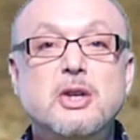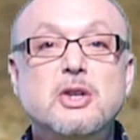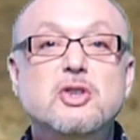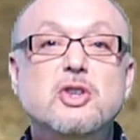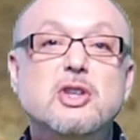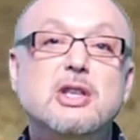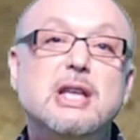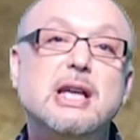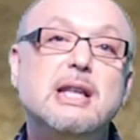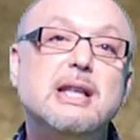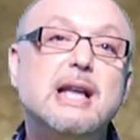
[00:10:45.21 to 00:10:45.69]

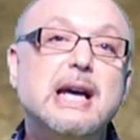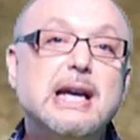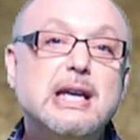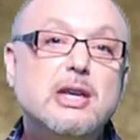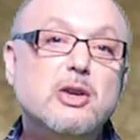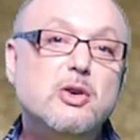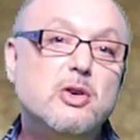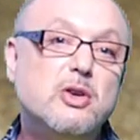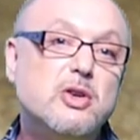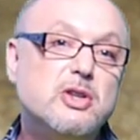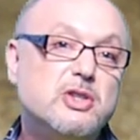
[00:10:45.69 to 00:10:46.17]
Do they like
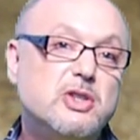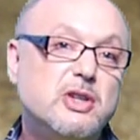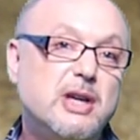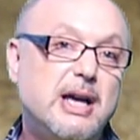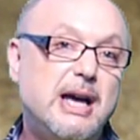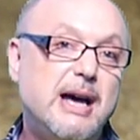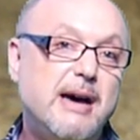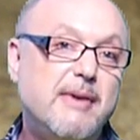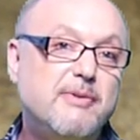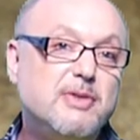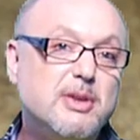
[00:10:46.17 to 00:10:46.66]
you because you
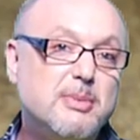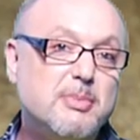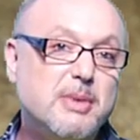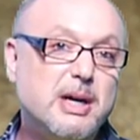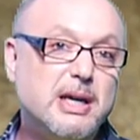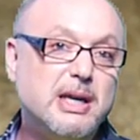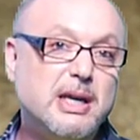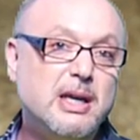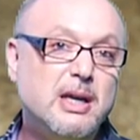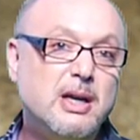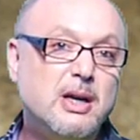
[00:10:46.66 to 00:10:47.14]
have the
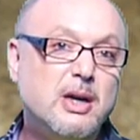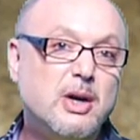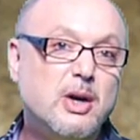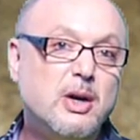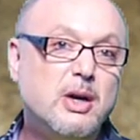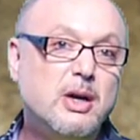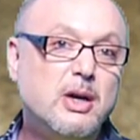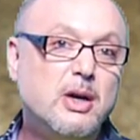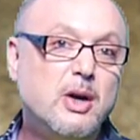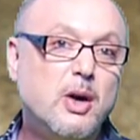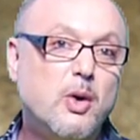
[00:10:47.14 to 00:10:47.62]
money,
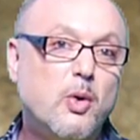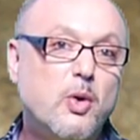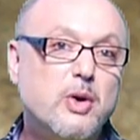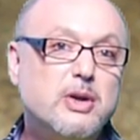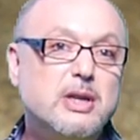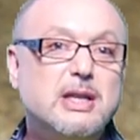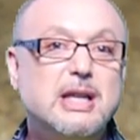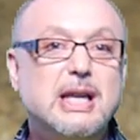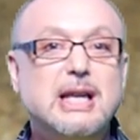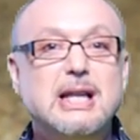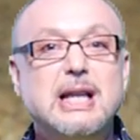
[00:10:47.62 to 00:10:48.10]
or
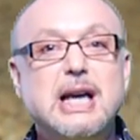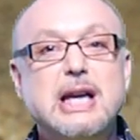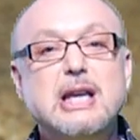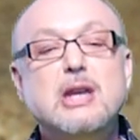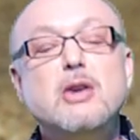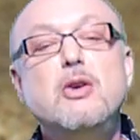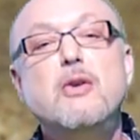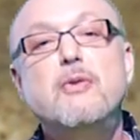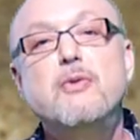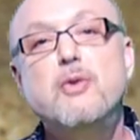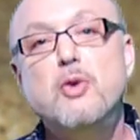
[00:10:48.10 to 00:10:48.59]
do they like
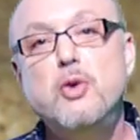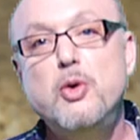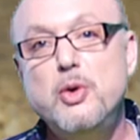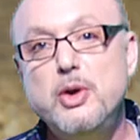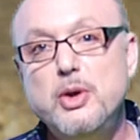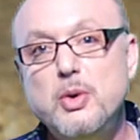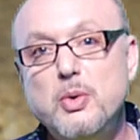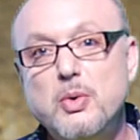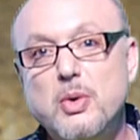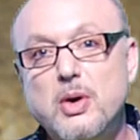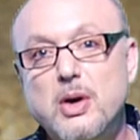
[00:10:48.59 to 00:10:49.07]
you for who
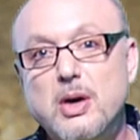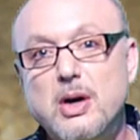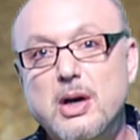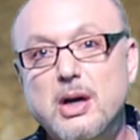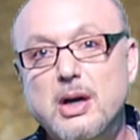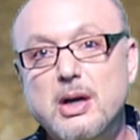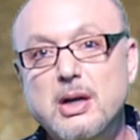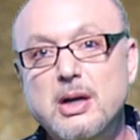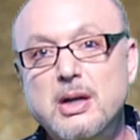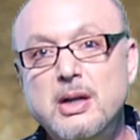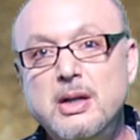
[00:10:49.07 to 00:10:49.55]
you
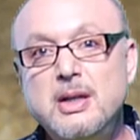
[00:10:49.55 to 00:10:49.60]
are?